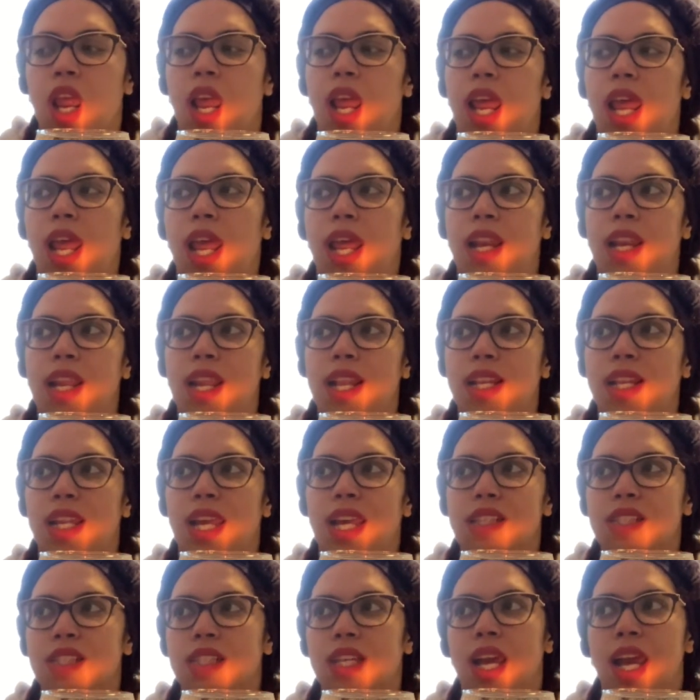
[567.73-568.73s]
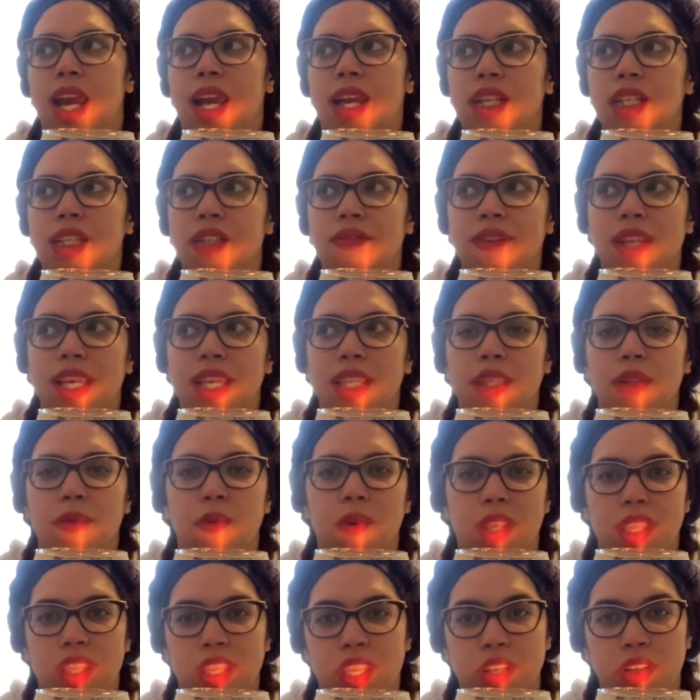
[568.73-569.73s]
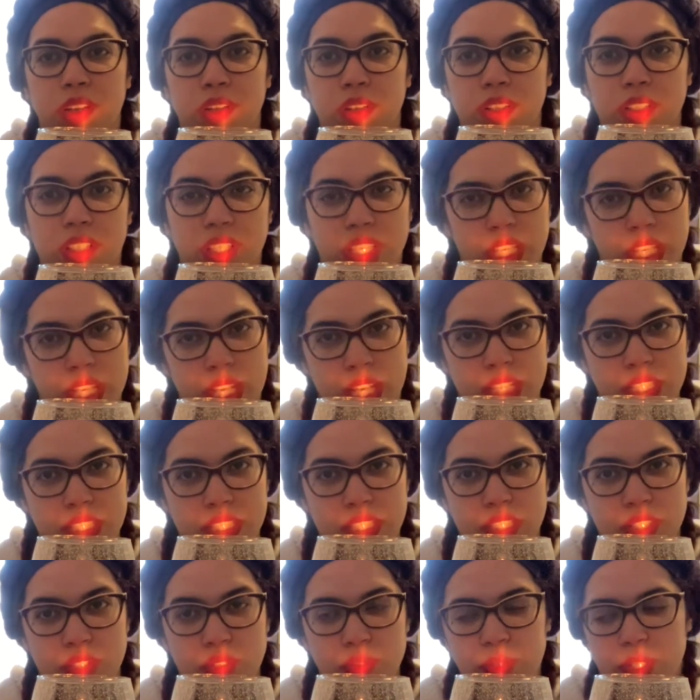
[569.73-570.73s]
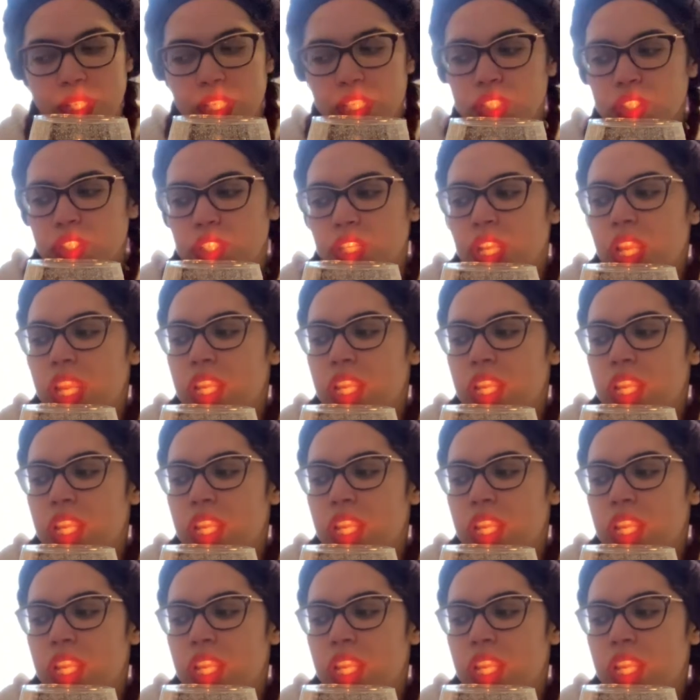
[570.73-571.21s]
And that's kind of like the way that you're looking at a situation.